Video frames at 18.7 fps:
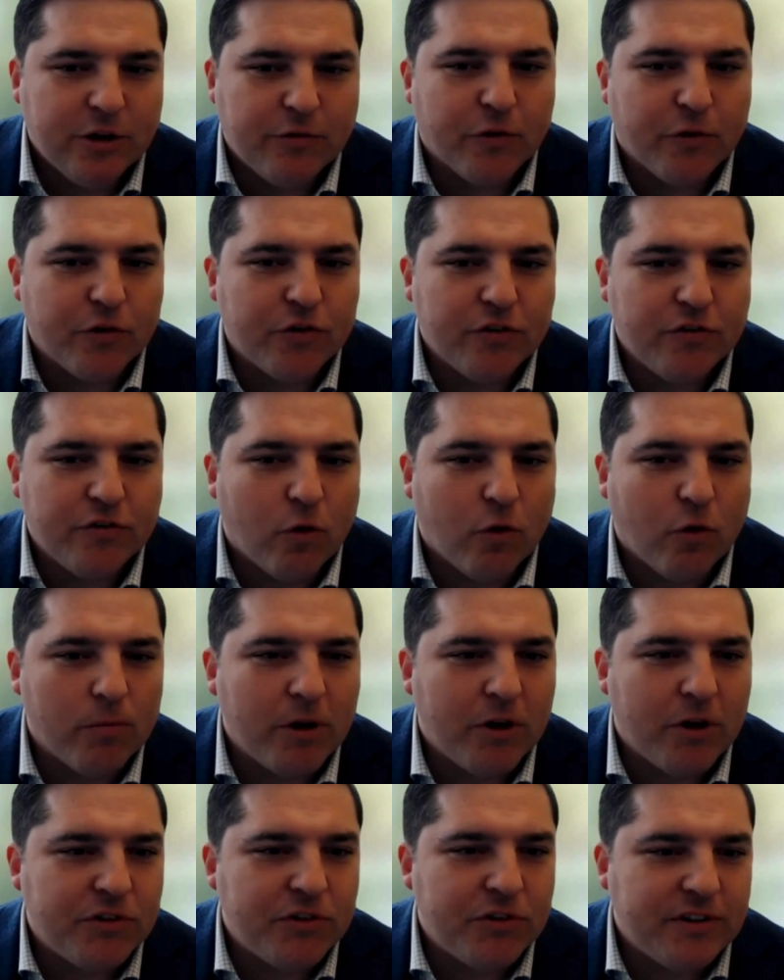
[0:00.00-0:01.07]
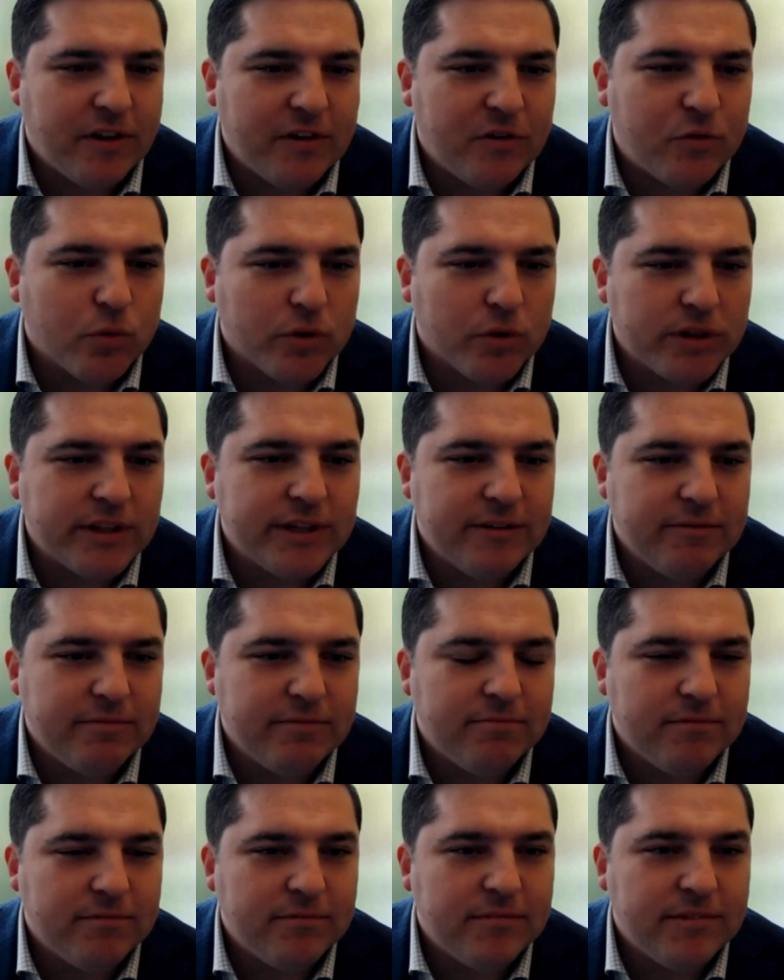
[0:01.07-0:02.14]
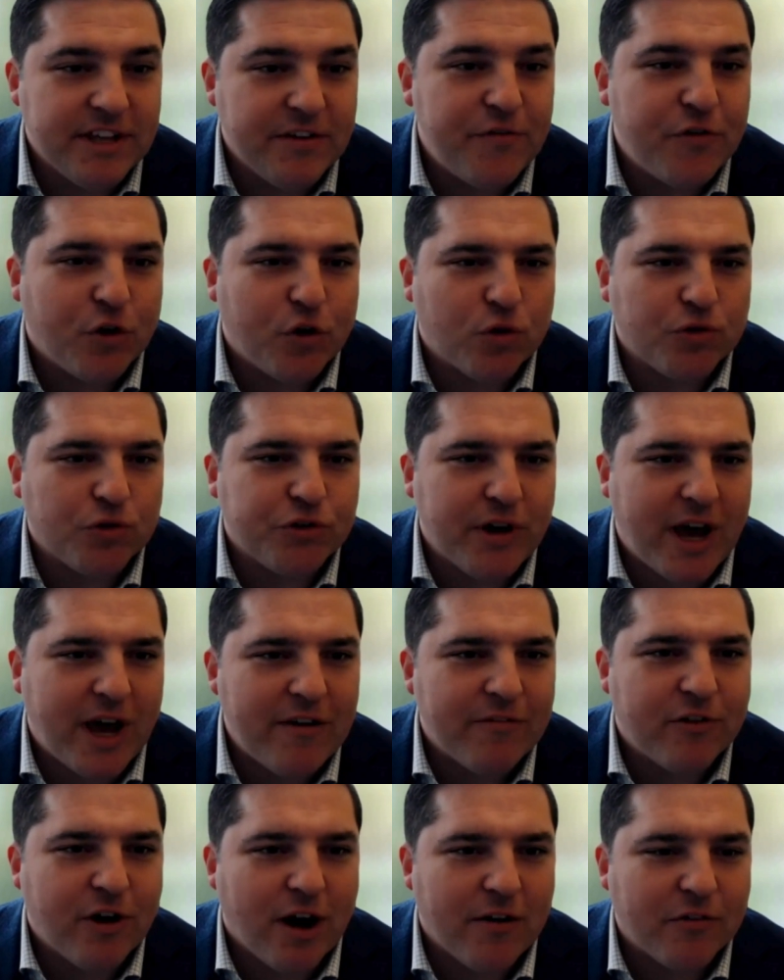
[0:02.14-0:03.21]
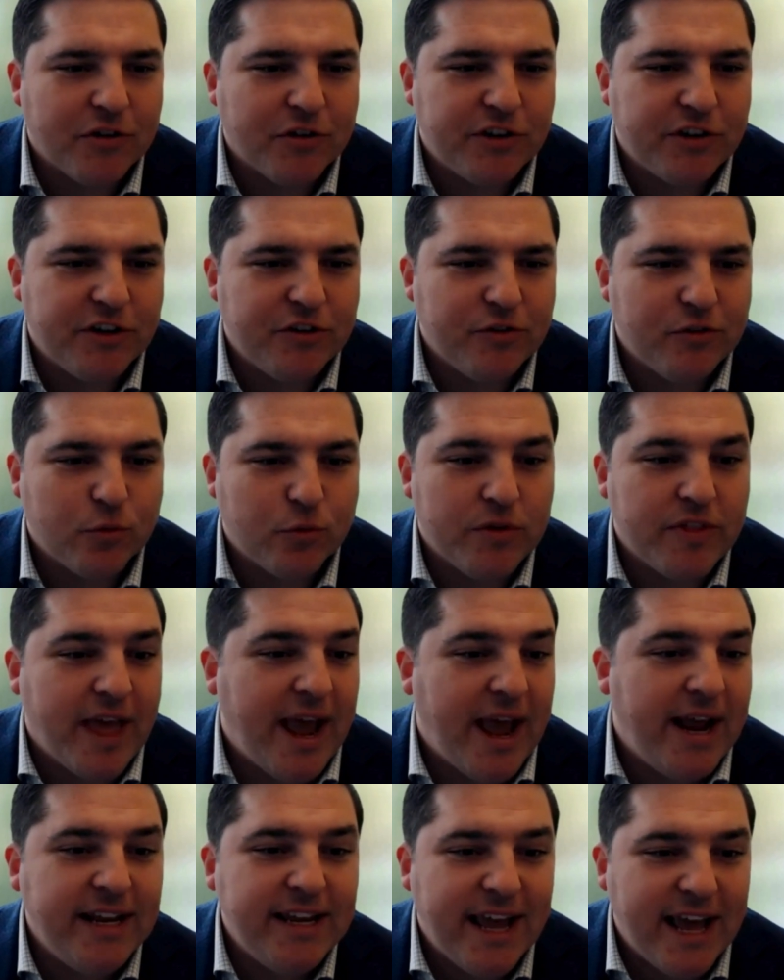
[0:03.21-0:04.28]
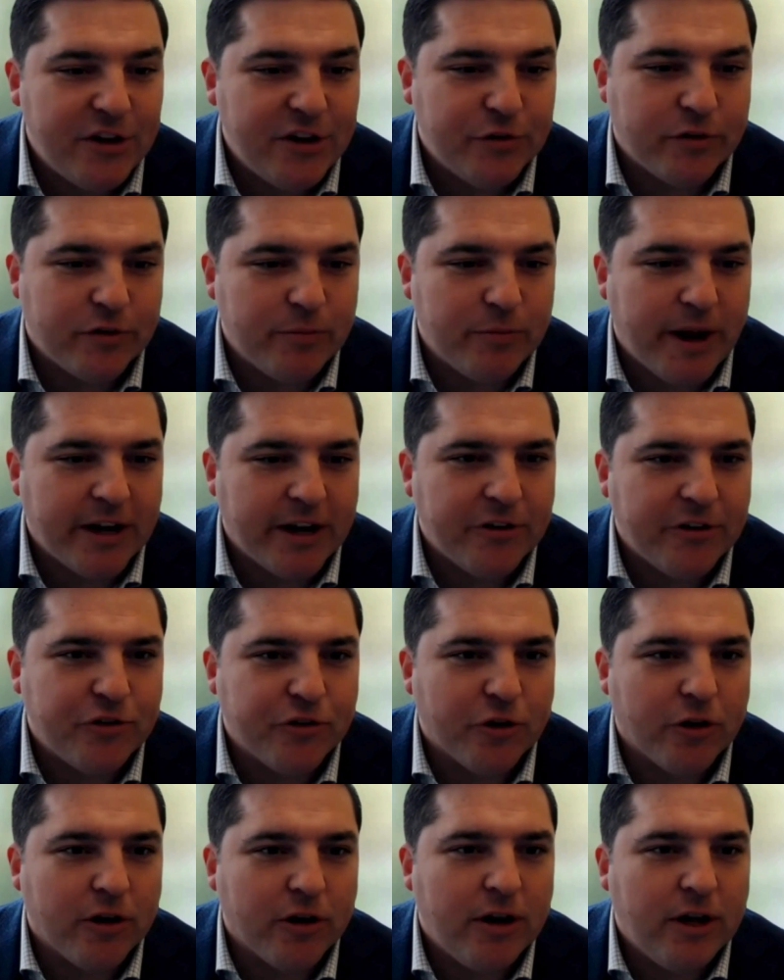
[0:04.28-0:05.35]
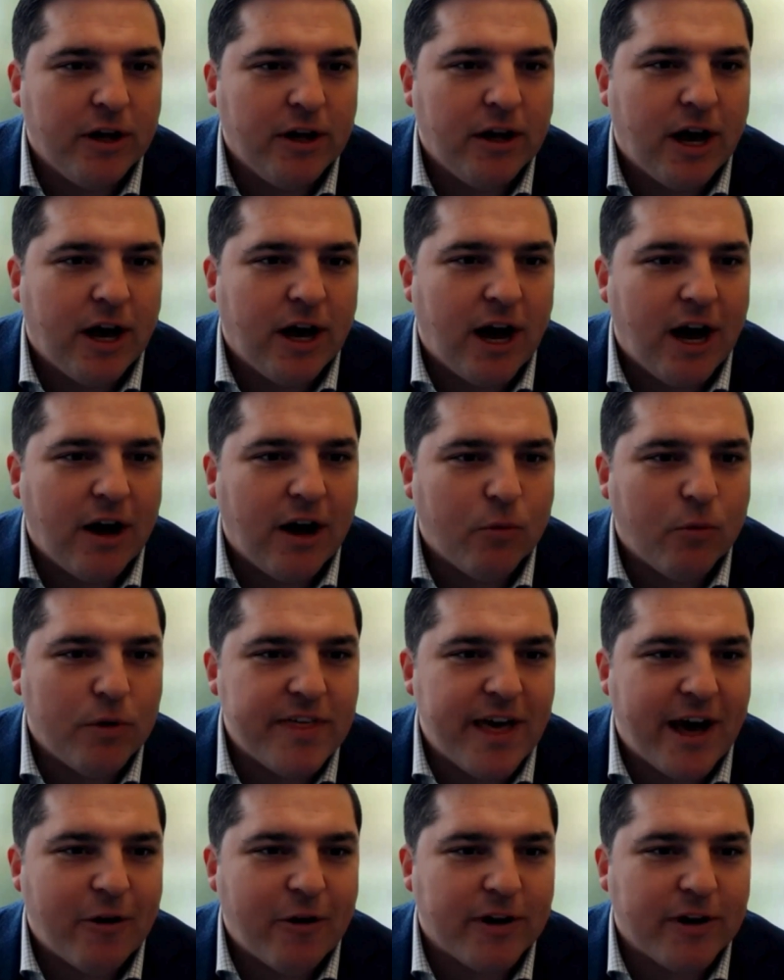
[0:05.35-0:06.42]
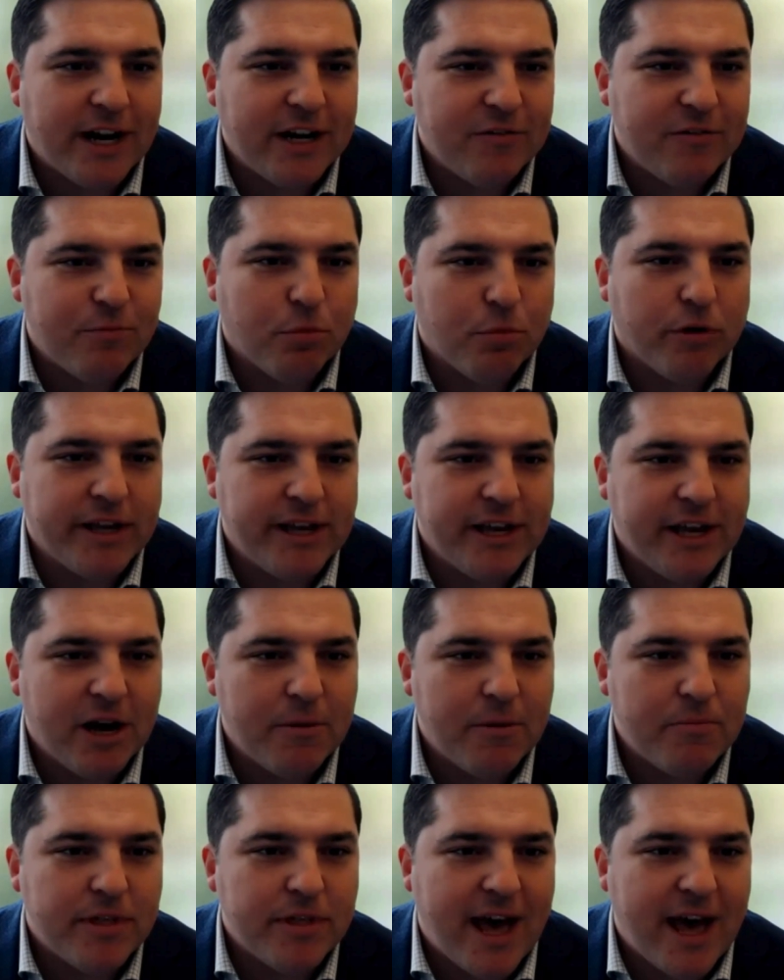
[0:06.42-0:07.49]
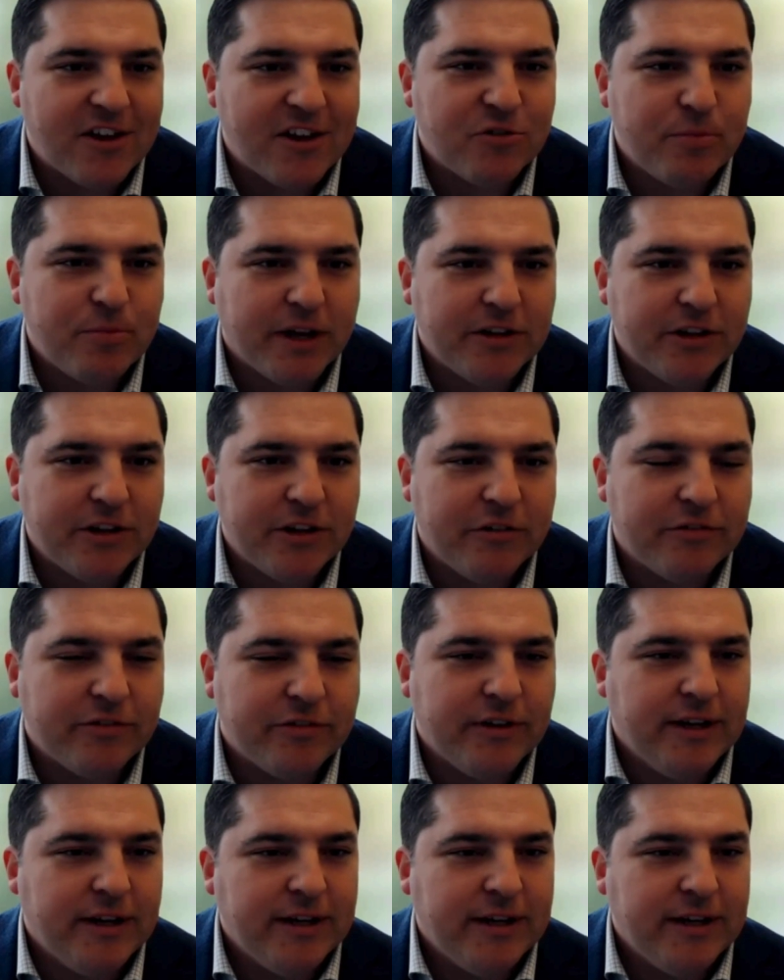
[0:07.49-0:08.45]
First and foremost, it's really difficult to have conversations with any hedge fund manager without kind of bringing up the aspect of